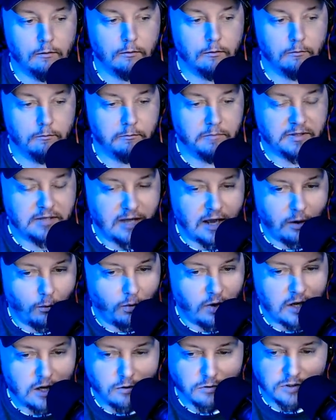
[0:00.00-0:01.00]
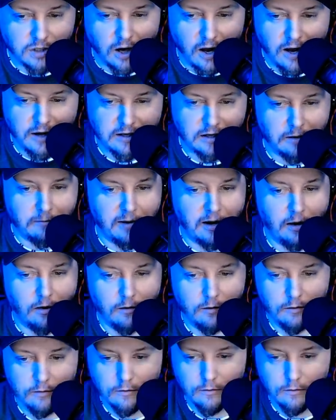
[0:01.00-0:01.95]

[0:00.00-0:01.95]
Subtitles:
But God, what are you talking about?